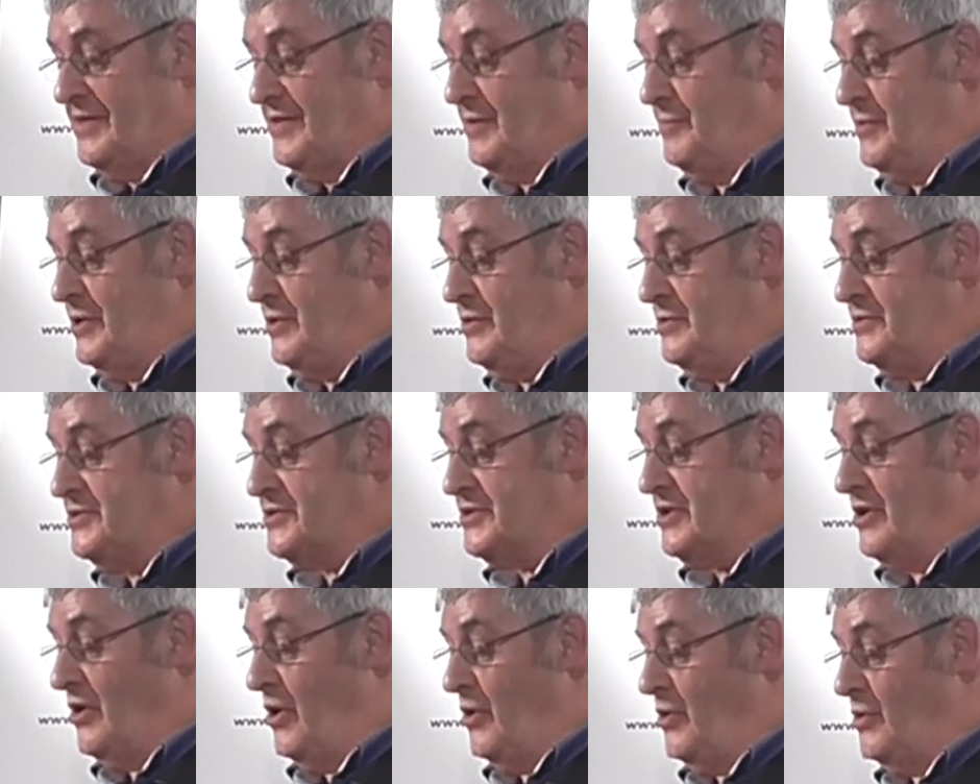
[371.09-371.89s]
The
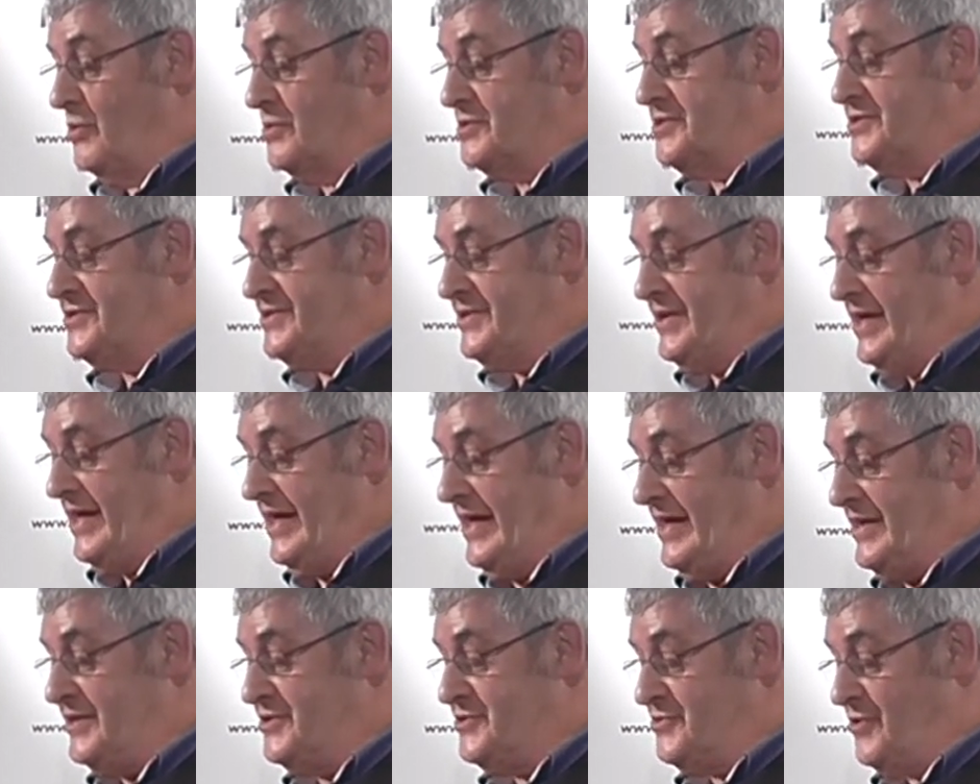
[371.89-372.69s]
moon's cold
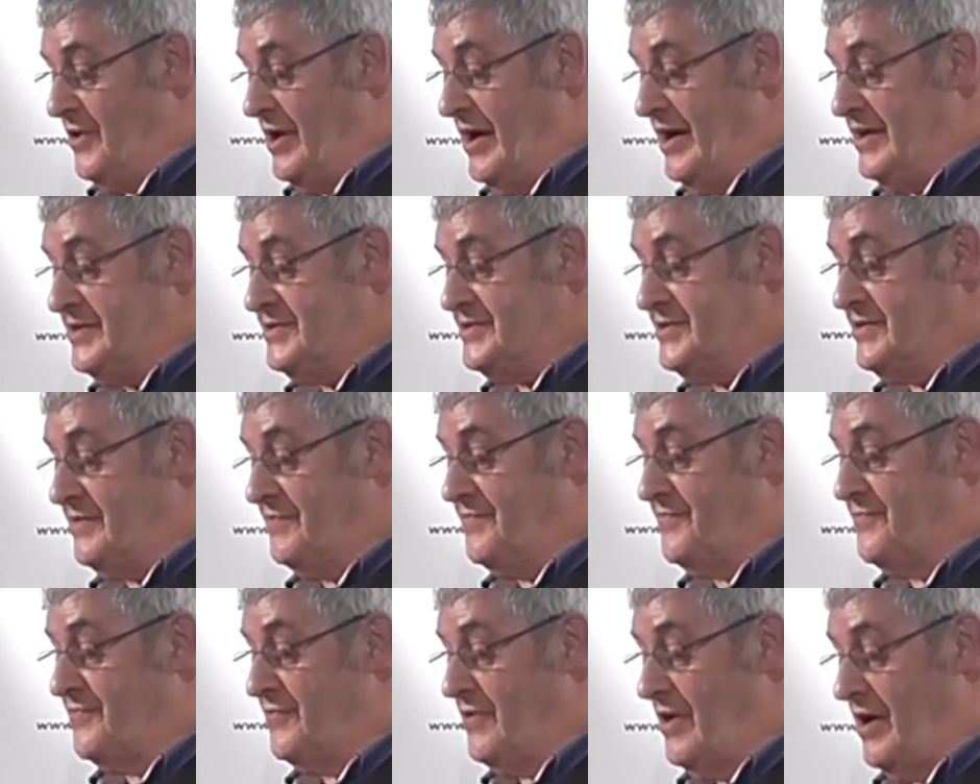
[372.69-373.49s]
stare dries
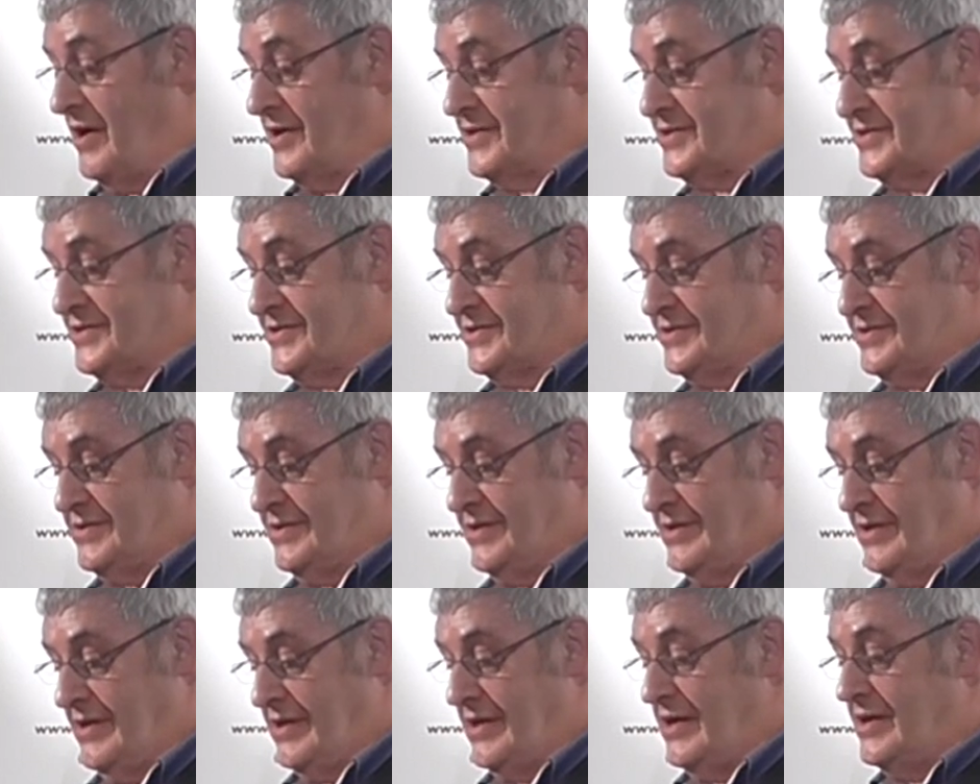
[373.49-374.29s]
to
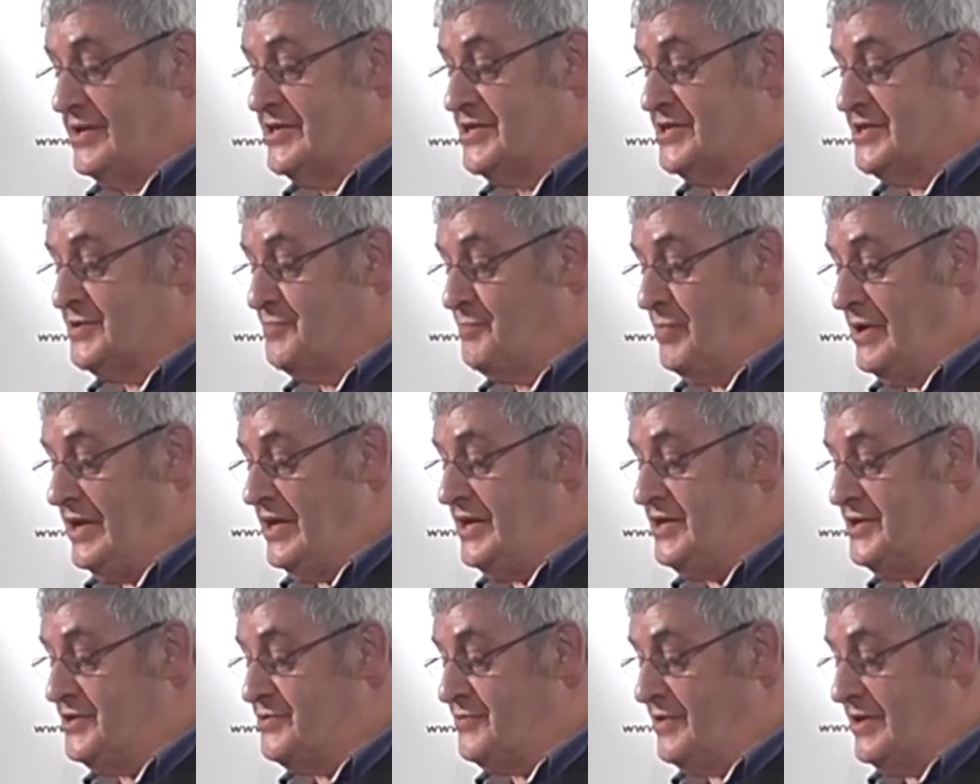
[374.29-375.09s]
frost,
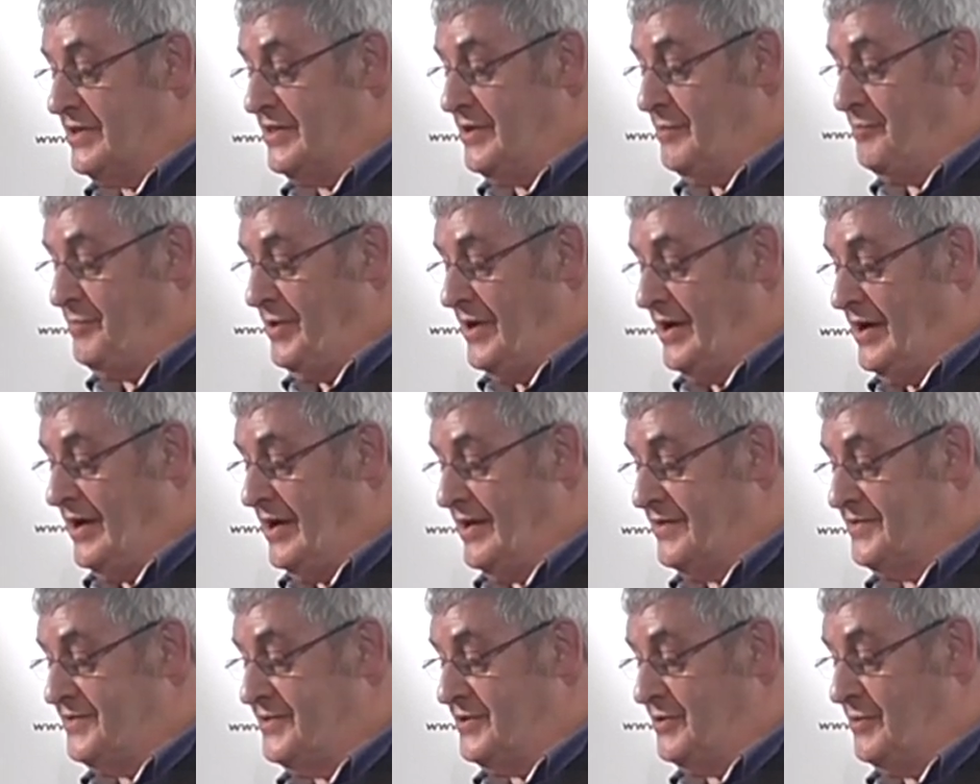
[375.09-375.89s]
splintering the
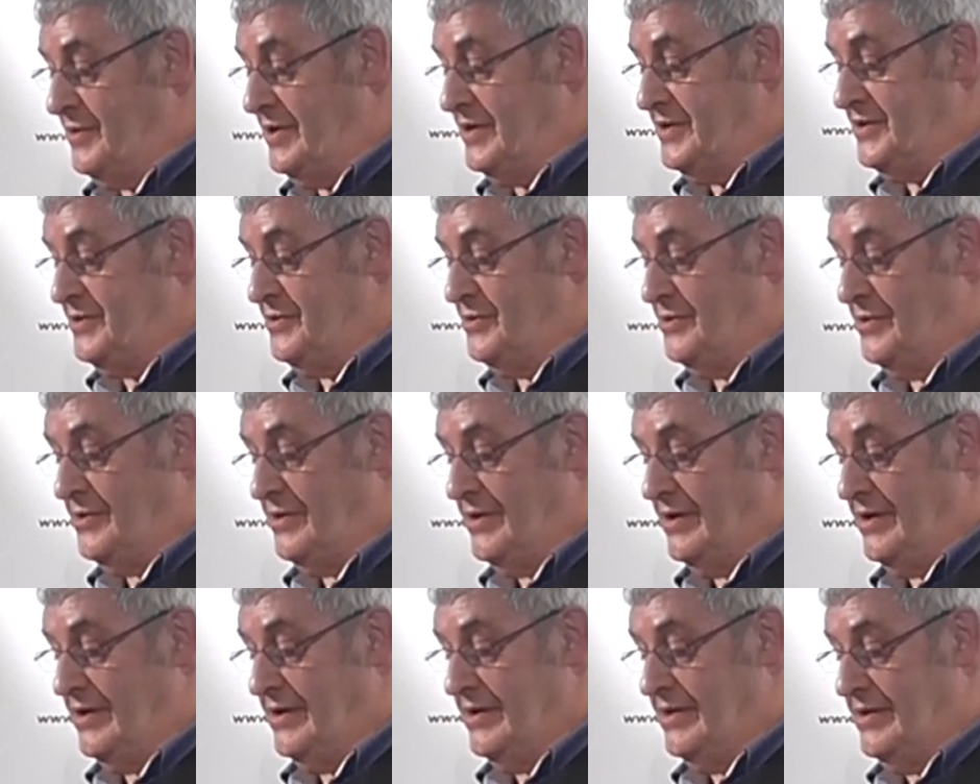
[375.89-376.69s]
path to her
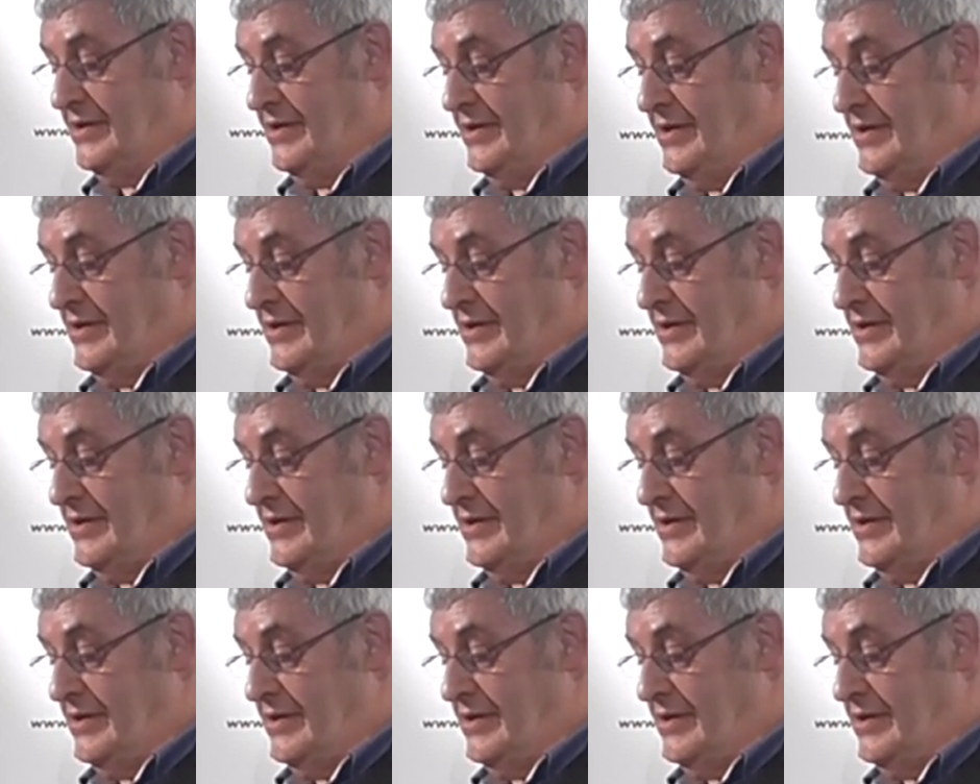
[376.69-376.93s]
door.